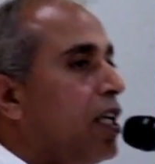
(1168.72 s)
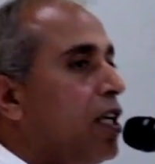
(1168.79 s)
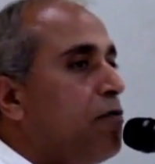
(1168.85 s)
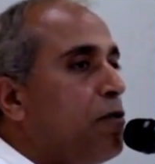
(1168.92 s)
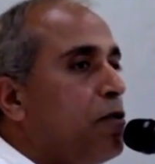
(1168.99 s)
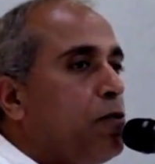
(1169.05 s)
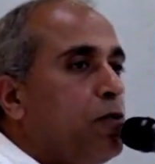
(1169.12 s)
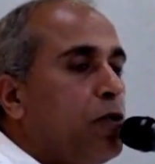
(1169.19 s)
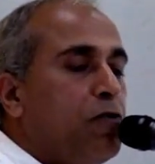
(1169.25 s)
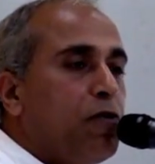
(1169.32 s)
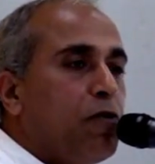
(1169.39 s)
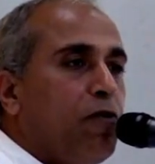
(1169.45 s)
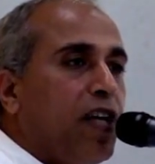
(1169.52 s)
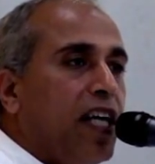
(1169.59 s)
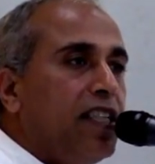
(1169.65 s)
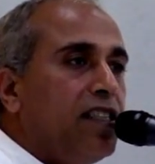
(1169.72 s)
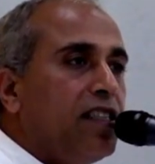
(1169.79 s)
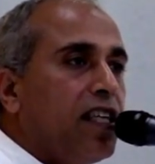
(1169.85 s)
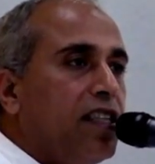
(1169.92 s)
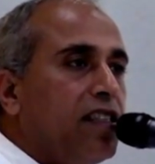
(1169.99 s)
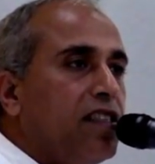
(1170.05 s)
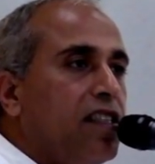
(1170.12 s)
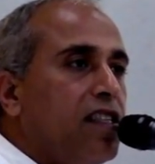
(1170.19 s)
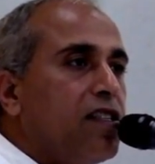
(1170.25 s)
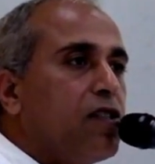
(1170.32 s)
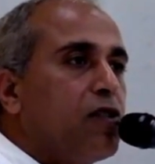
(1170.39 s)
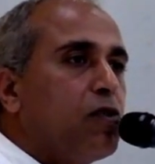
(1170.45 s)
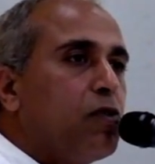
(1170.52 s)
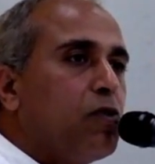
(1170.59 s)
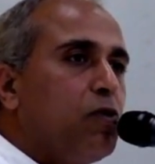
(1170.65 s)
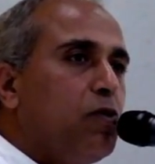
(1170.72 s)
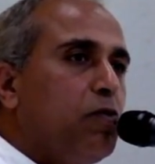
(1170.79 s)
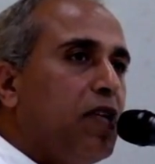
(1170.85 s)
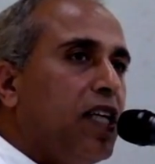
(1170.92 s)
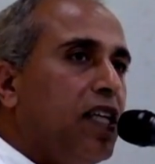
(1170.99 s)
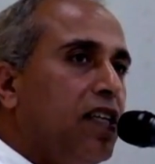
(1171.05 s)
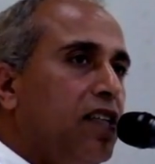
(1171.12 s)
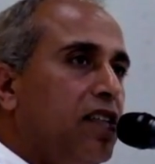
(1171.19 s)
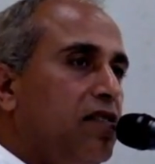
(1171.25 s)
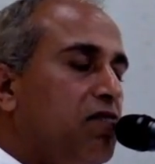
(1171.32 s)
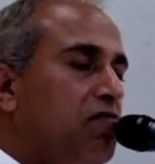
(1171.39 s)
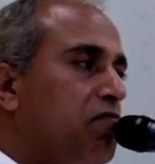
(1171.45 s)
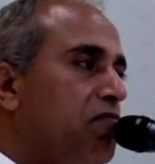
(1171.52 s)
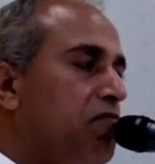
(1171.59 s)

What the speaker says: If you find that there are so many